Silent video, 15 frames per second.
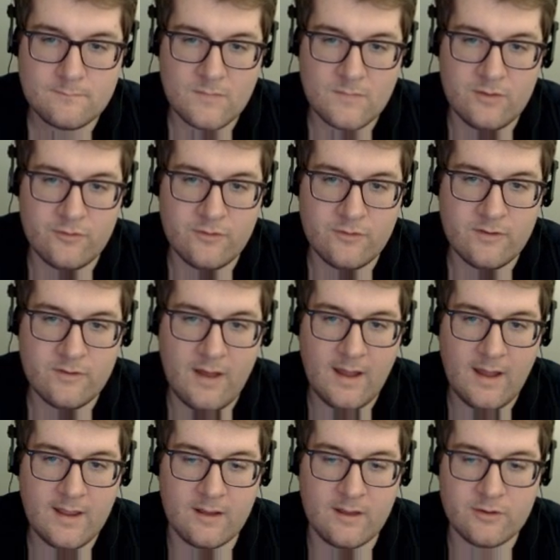just
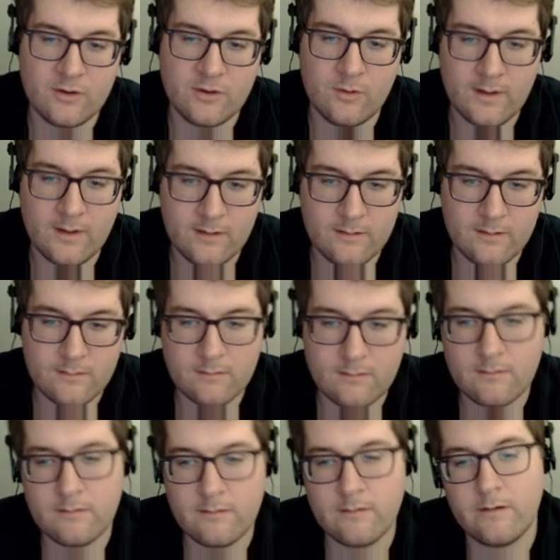attack into it.
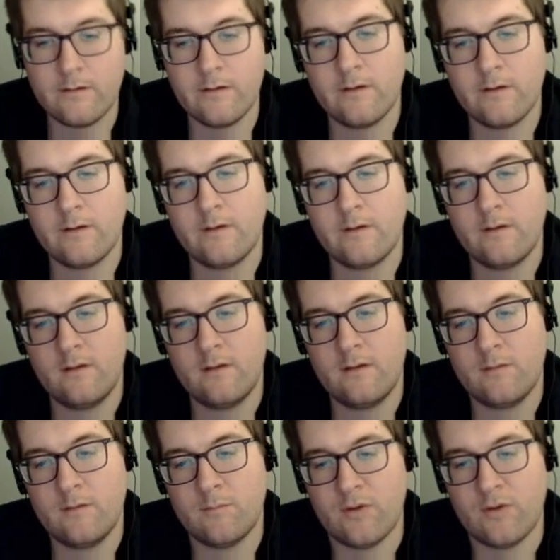
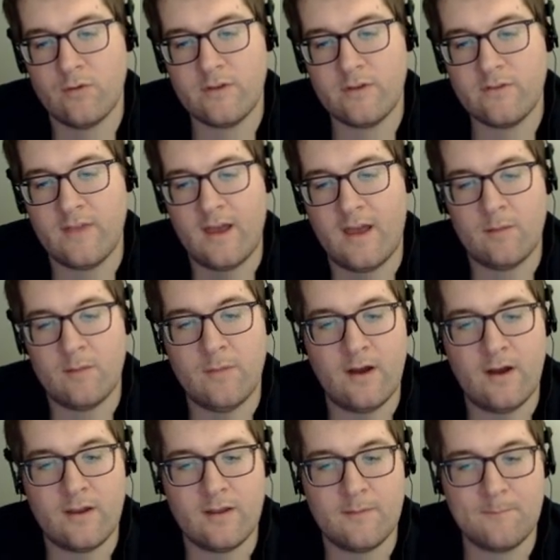Be really sad
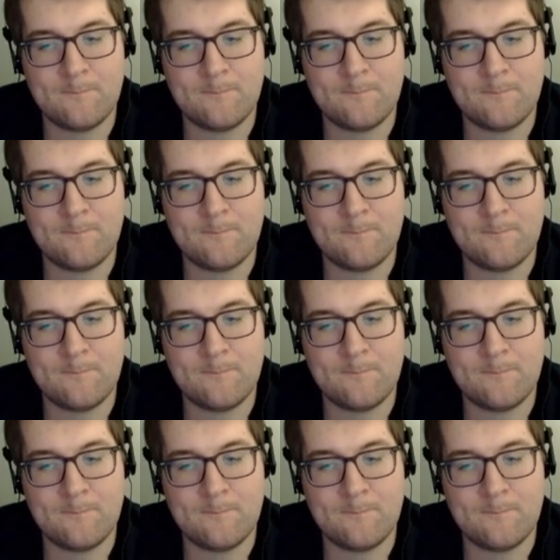about it.